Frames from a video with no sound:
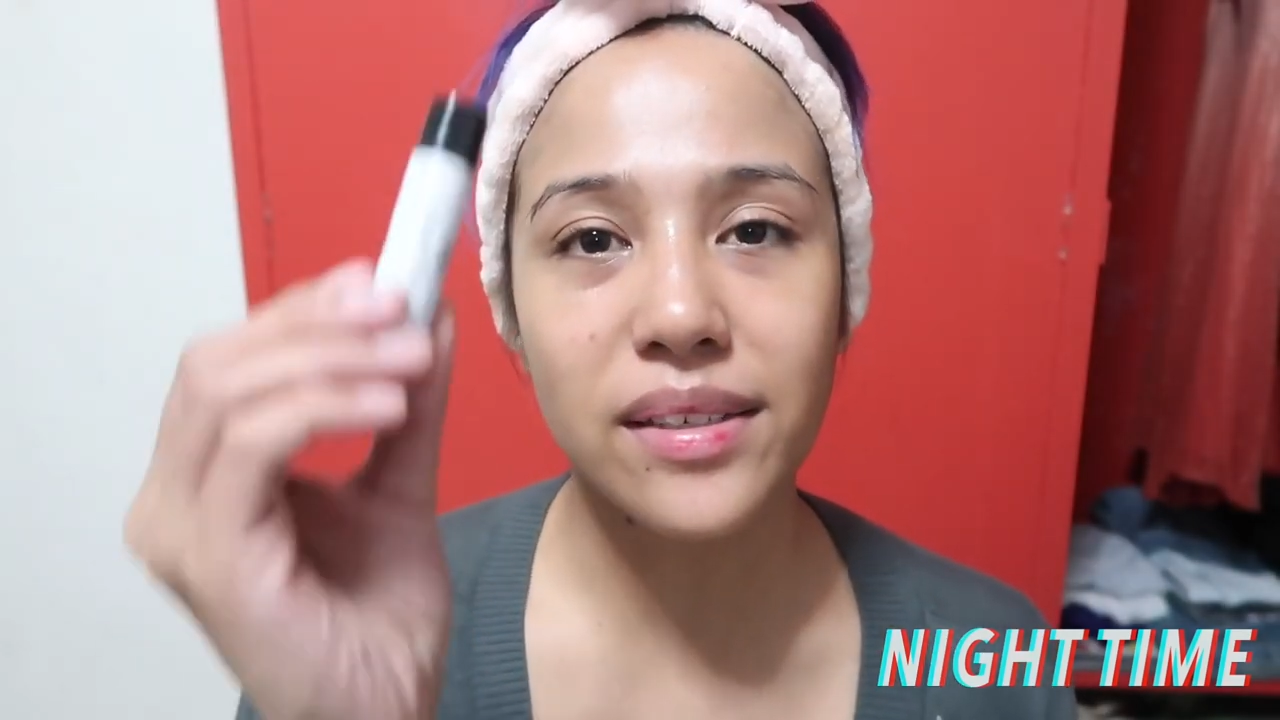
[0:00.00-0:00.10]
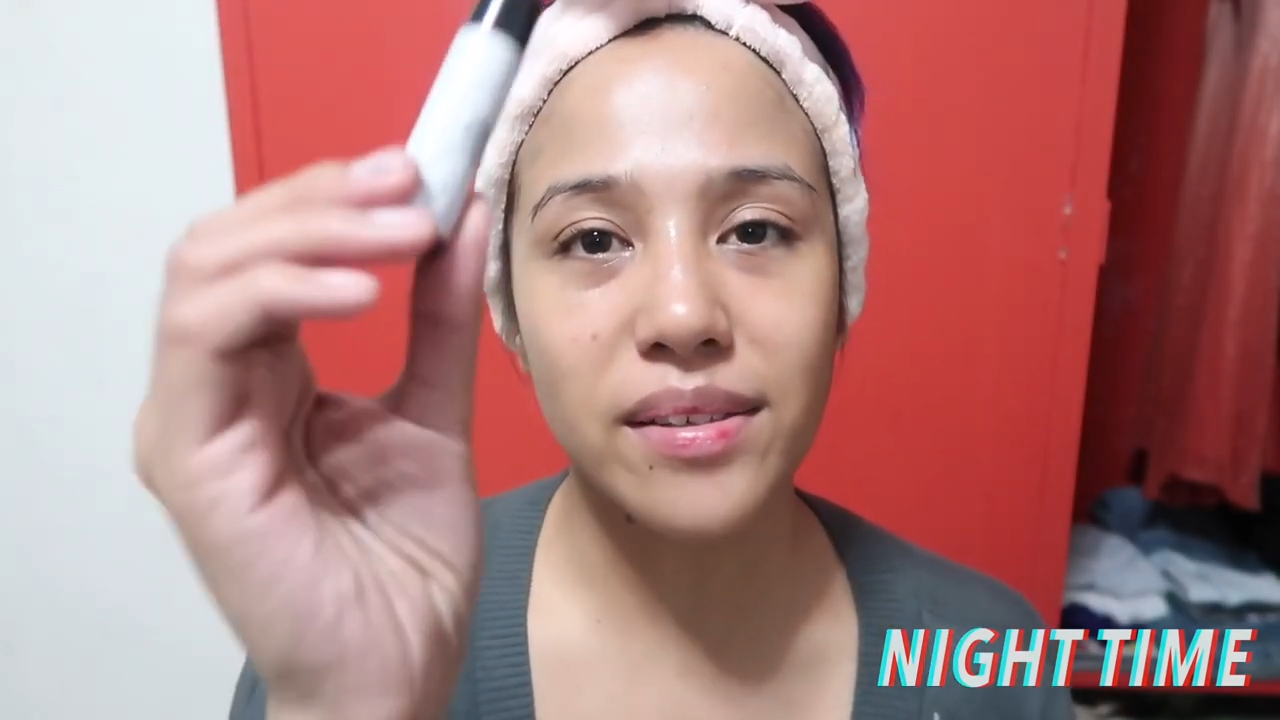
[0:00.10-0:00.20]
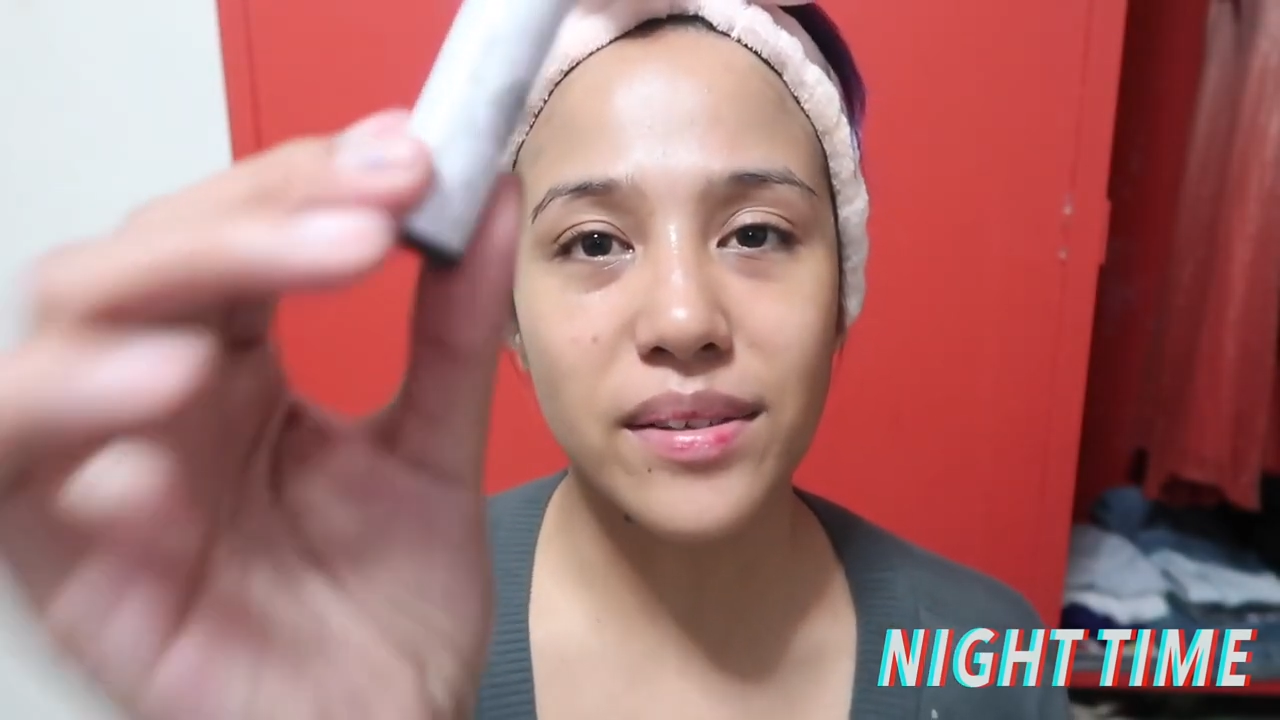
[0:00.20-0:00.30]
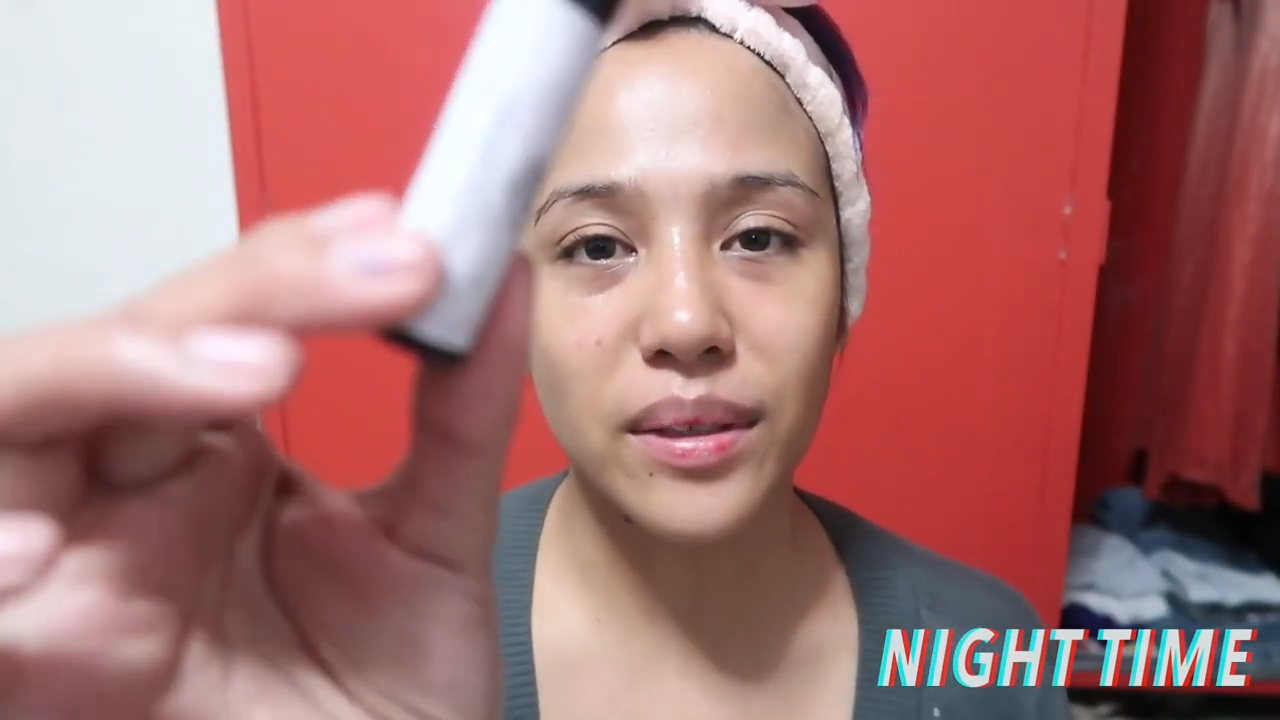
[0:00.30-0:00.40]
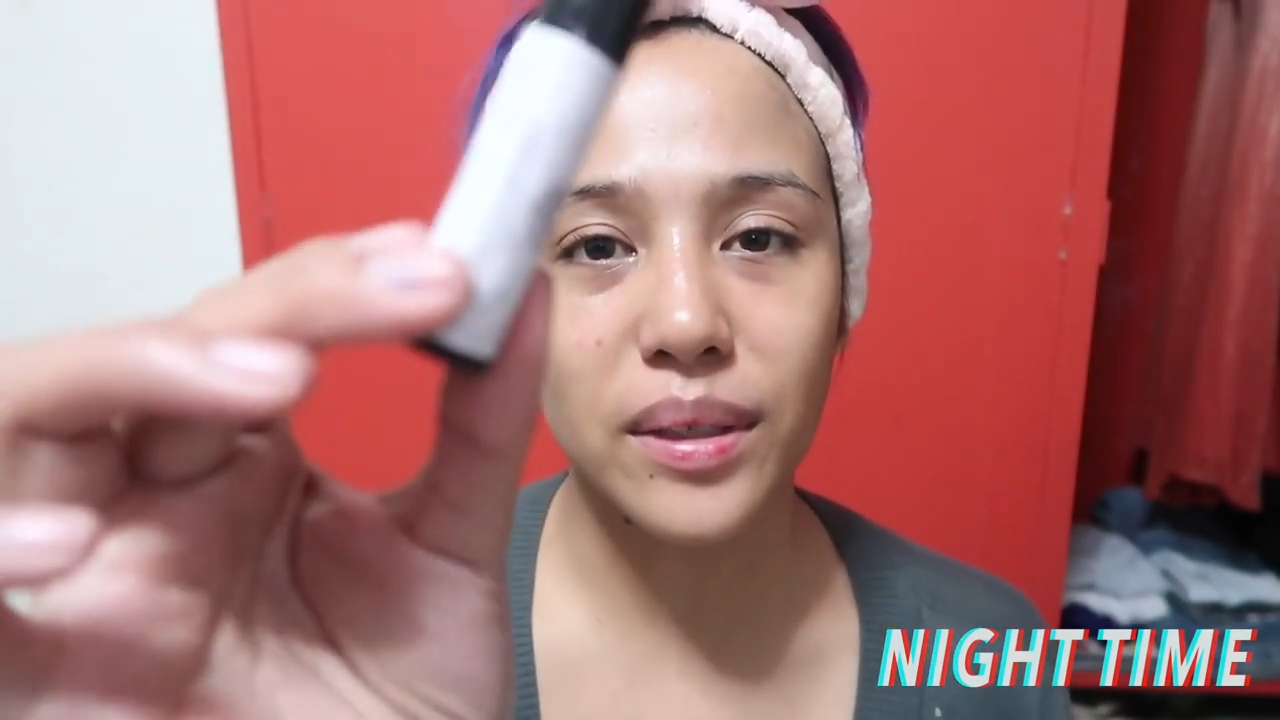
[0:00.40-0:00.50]

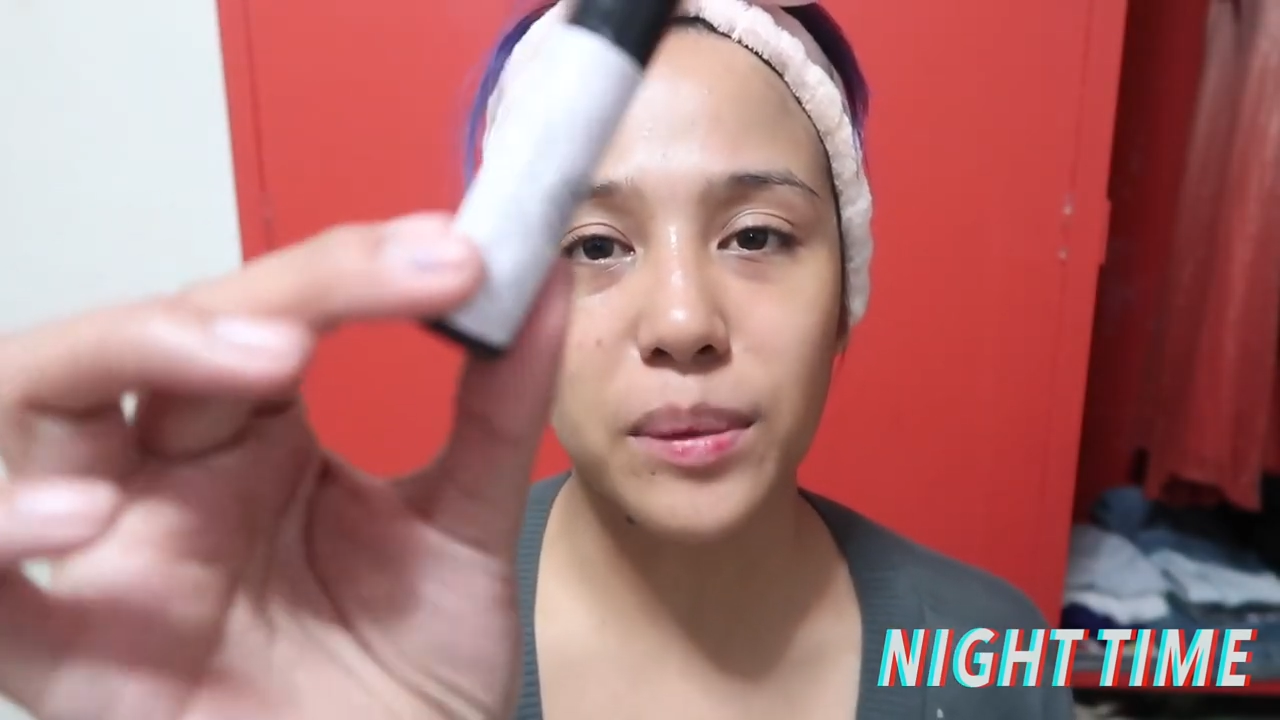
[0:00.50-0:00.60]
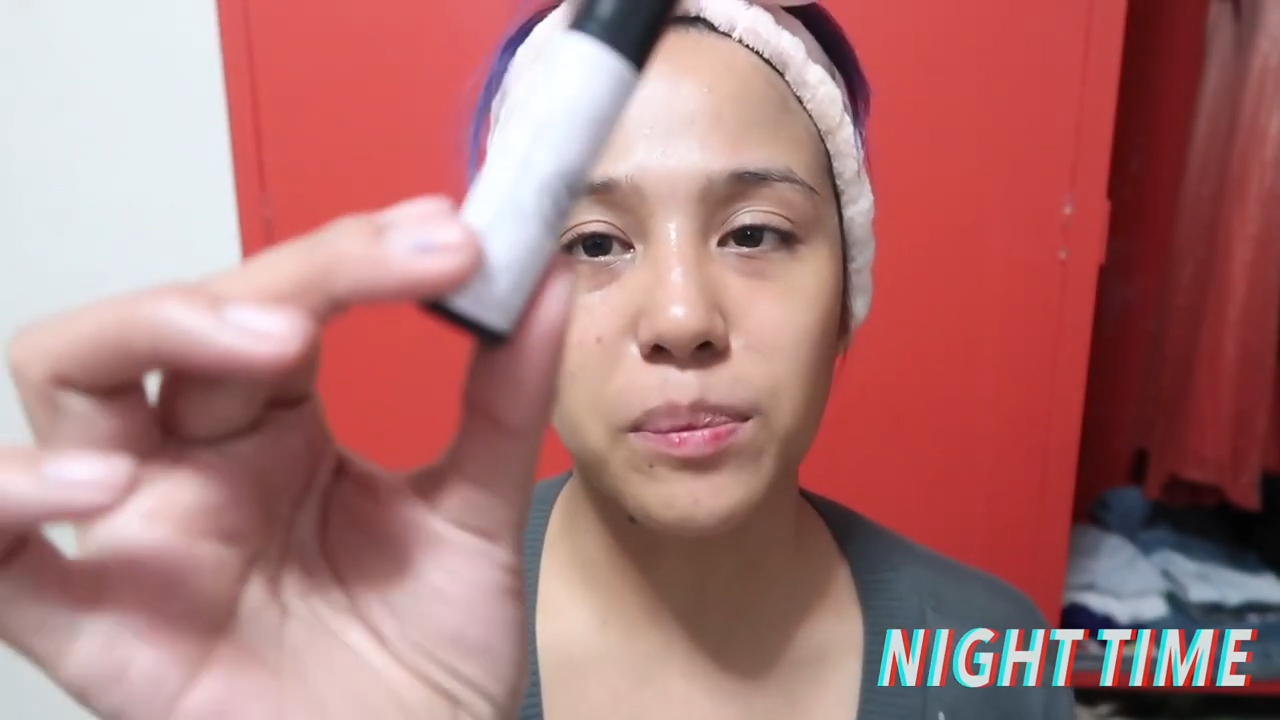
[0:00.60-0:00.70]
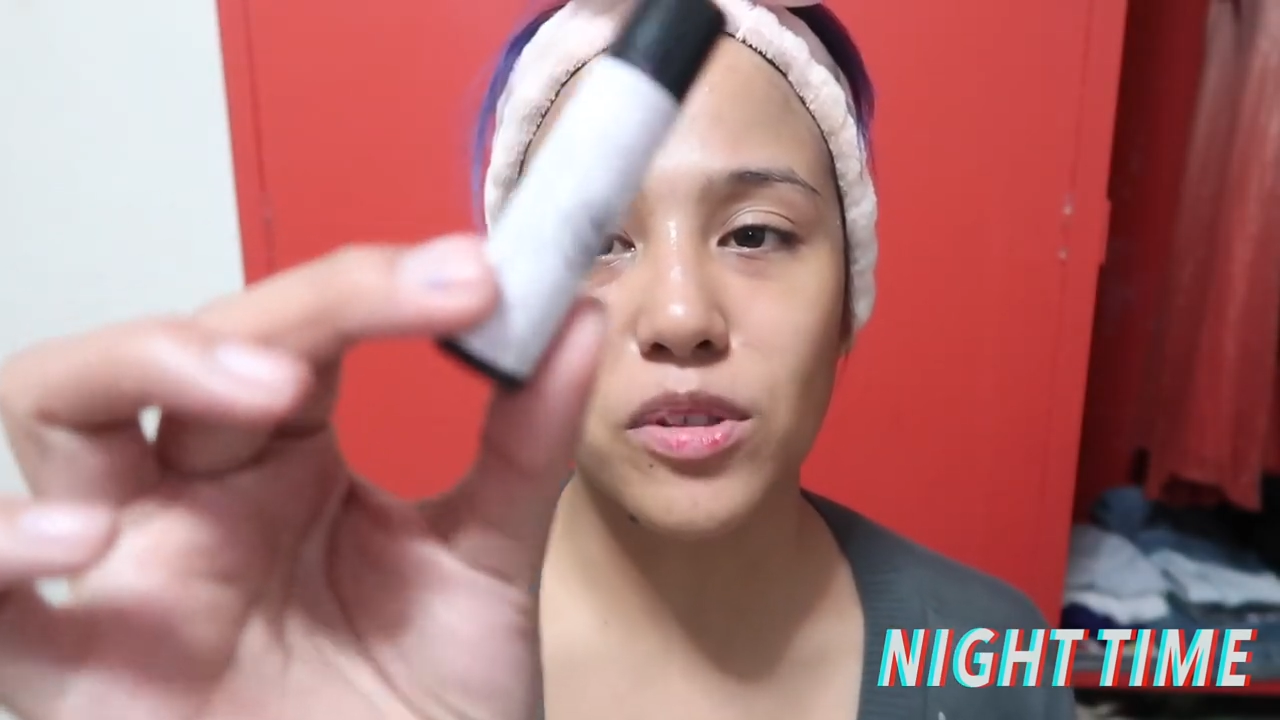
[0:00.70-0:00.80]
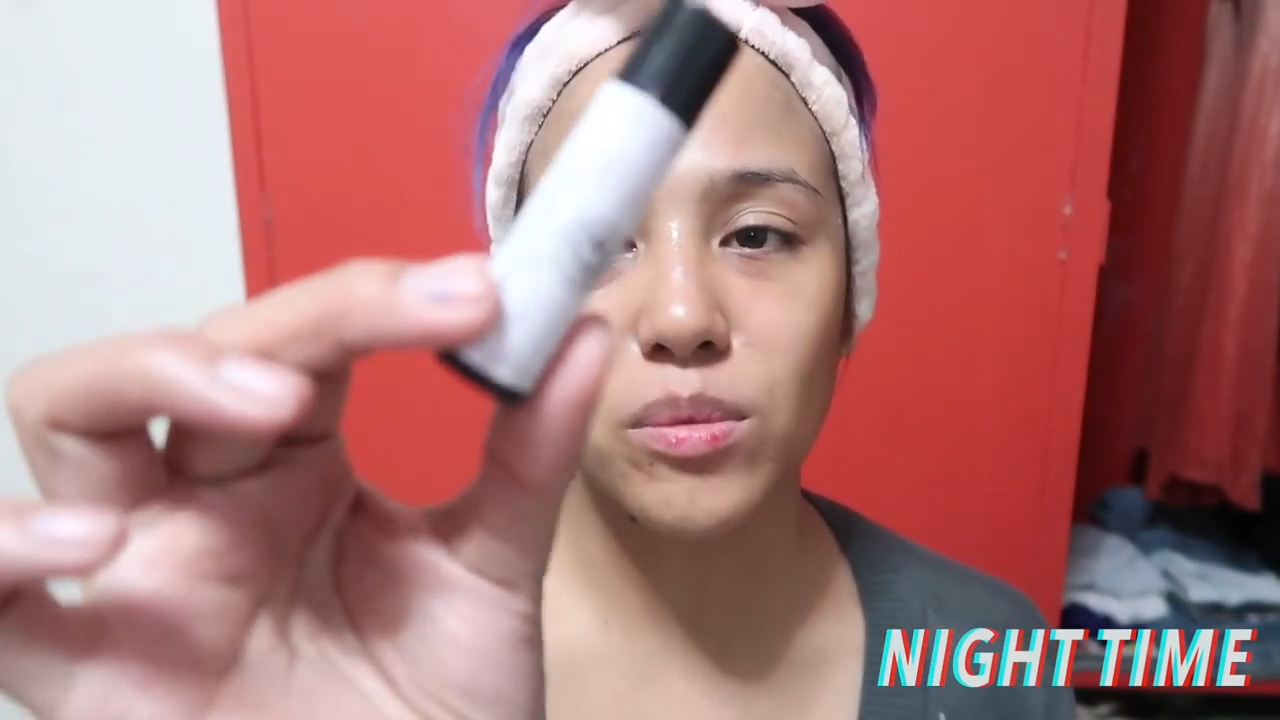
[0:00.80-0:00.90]
is the Lip